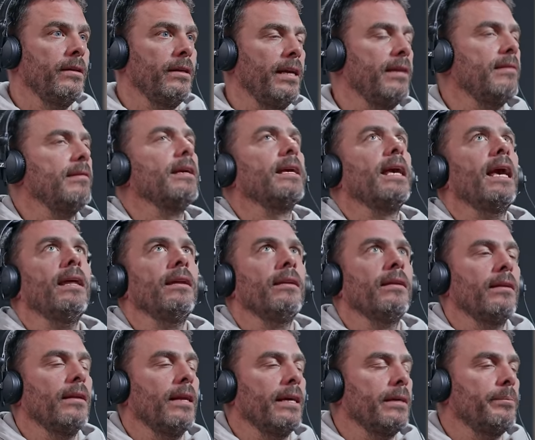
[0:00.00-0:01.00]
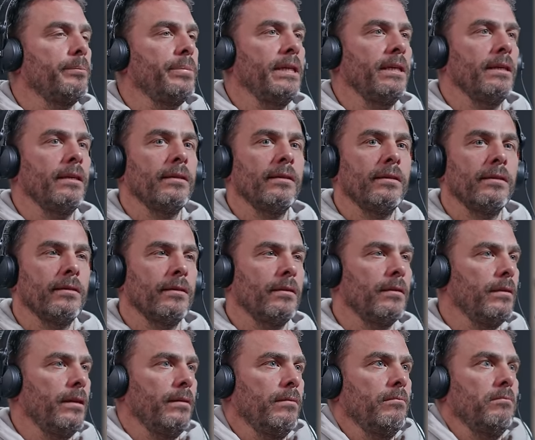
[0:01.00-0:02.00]
It's again like being in a
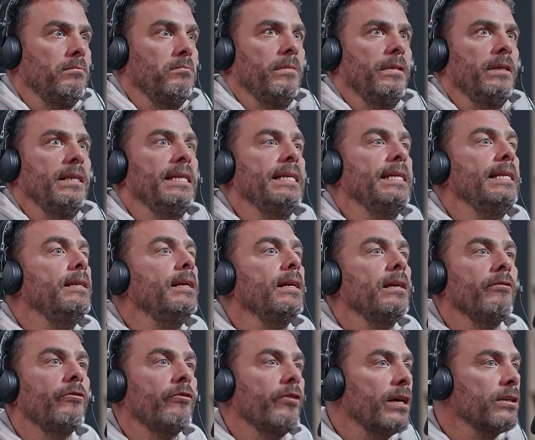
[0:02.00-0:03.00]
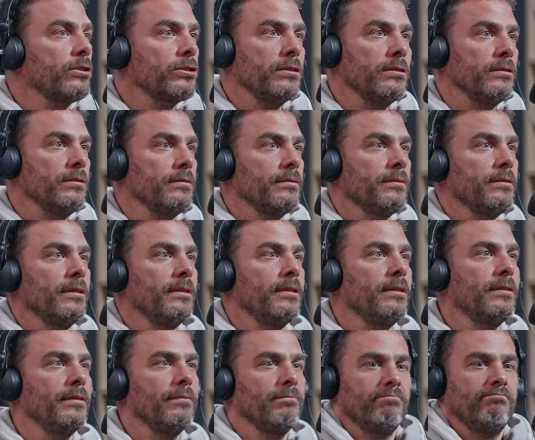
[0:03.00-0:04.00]
leading function.
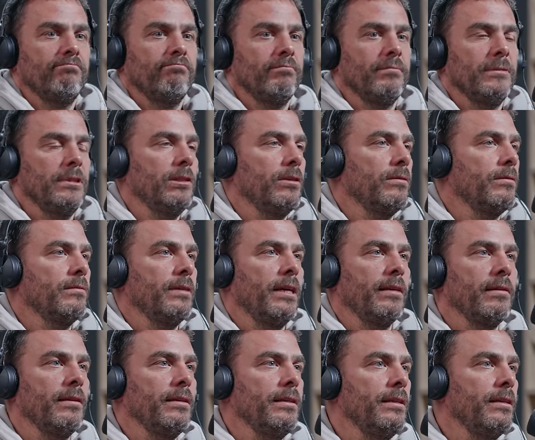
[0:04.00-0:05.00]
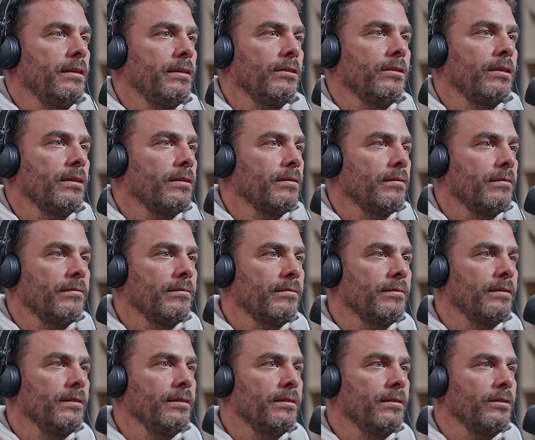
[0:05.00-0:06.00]
You know, as a leader, you can
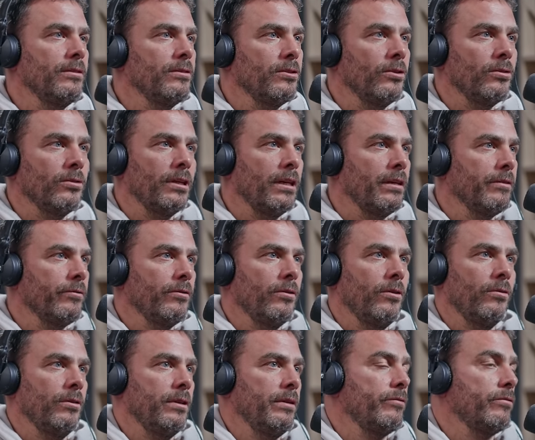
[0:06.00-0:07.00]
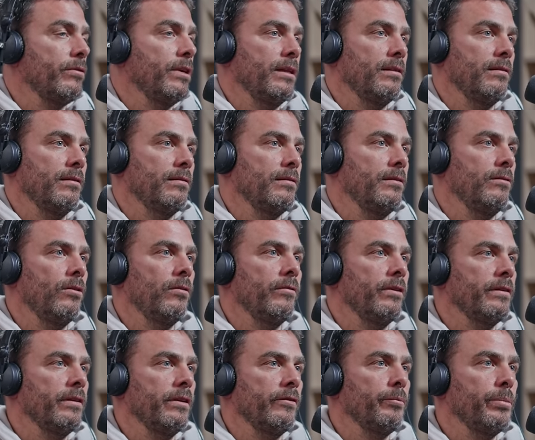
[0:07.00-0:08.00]
you, you don't have only friends. You
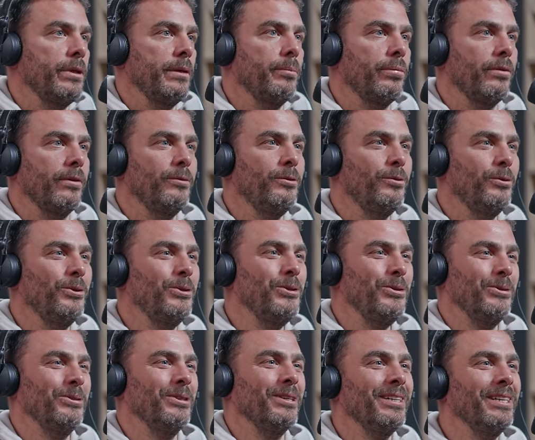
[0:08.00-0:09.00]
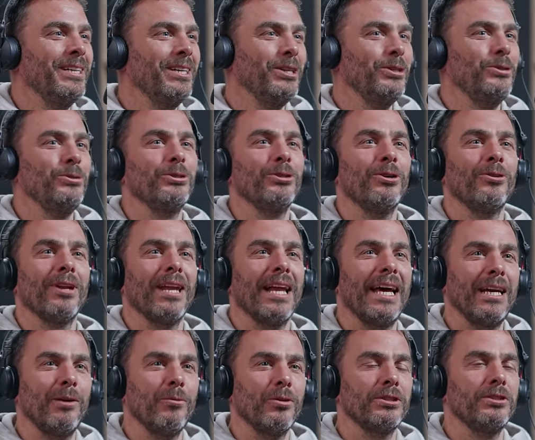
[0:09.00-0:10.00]
always have people who who don't
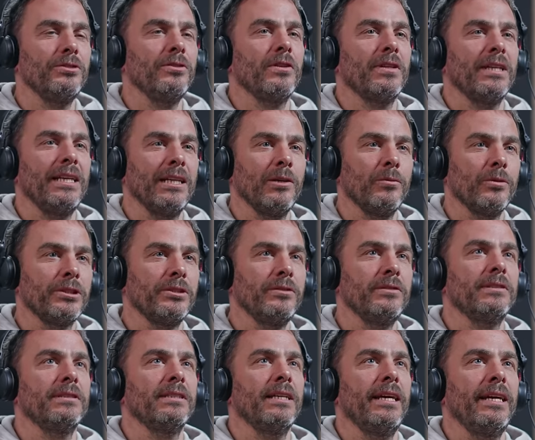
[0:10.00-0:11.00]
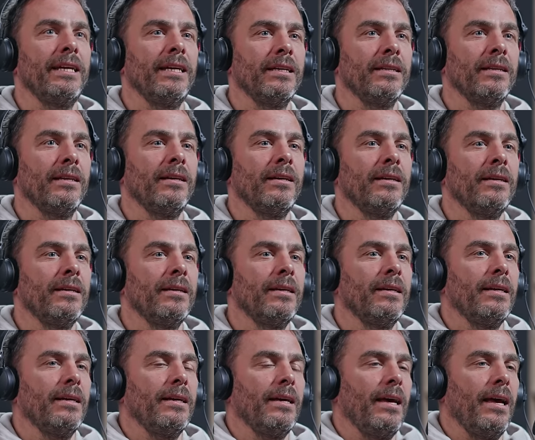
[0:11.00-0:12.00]
like what you think, what you say, and
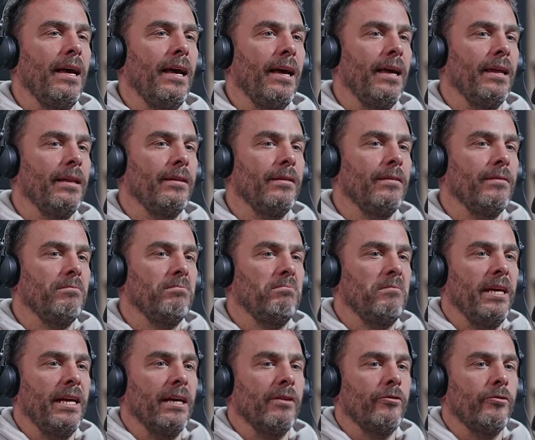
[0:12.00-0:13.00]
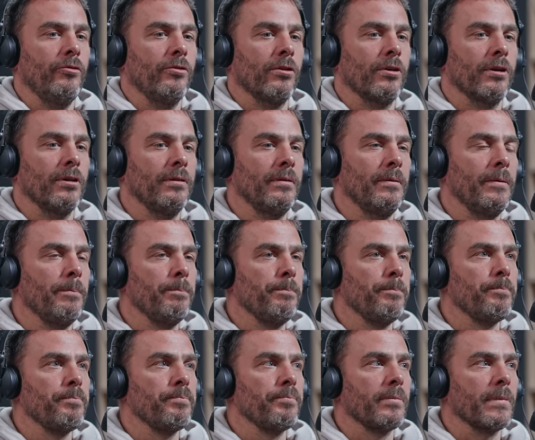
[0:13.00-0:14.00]
and therefore
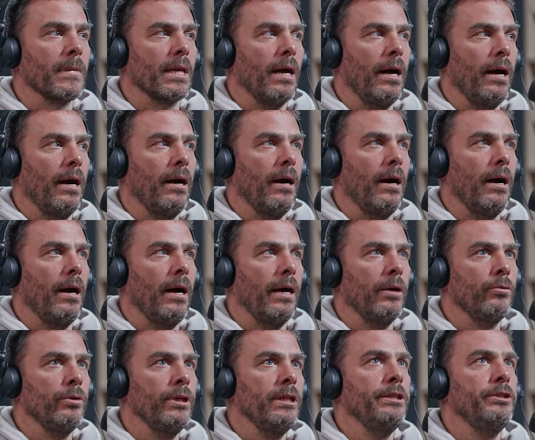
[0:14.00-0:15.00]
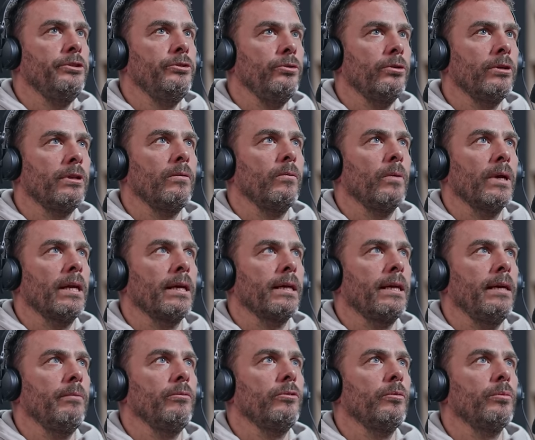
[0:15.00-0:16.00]
I really do it when I
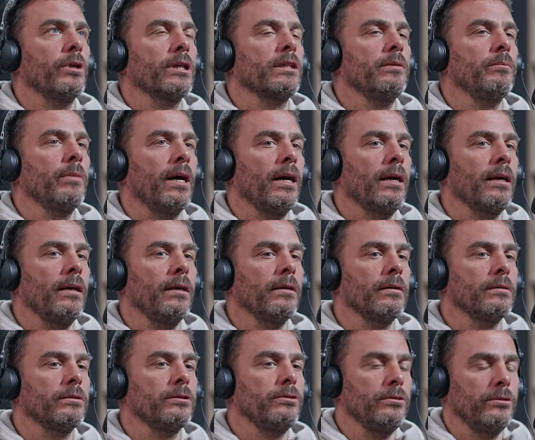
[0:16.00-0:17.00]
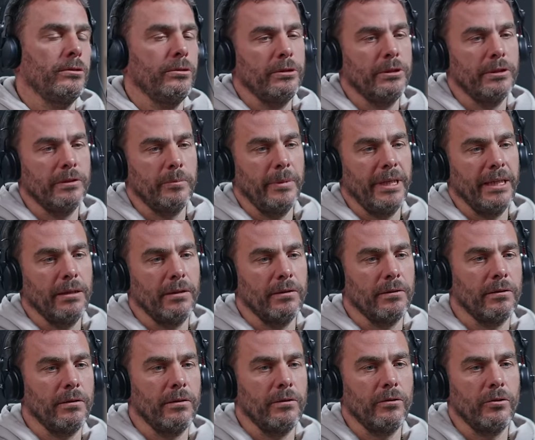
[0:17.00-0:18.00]
came to Bhakti Marga to, to just make
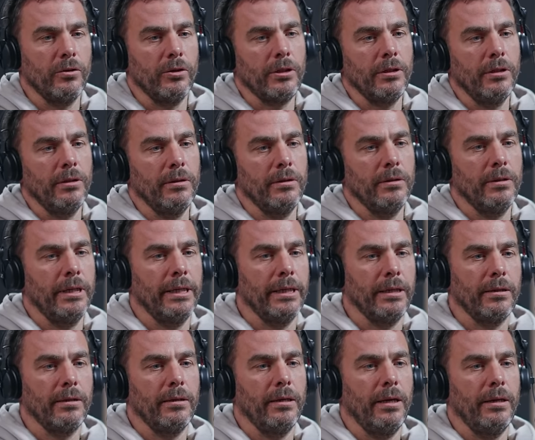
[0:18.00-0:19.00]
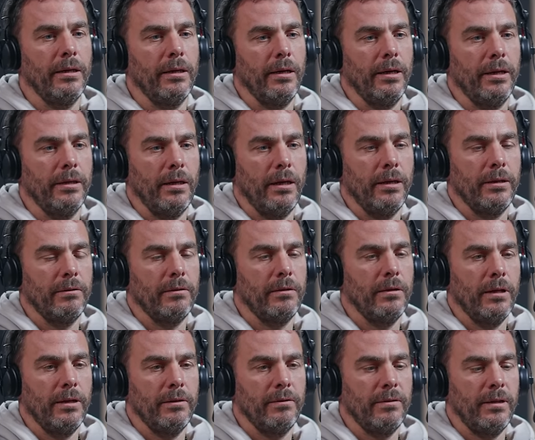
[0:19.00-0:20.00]
this the circle. Like I, I,
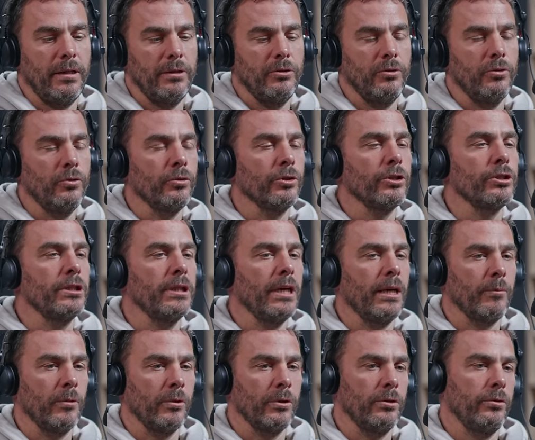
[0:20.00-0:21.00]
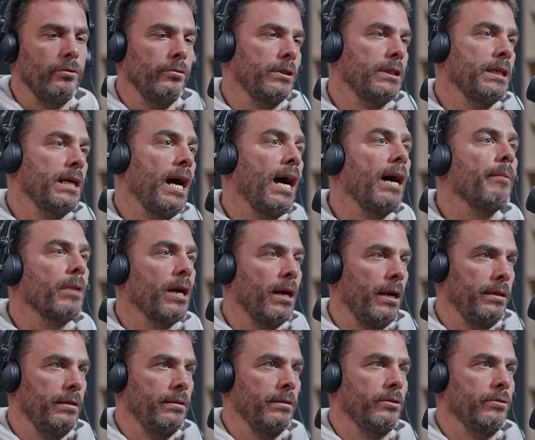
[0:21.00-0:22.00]
I said to Guruji, I'm going to do it calm,
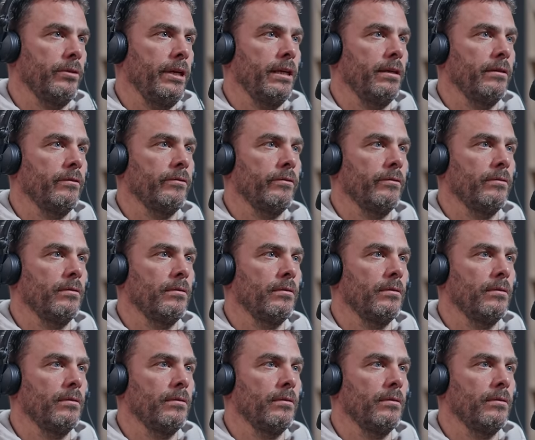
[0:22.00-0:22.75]
kind, and creative.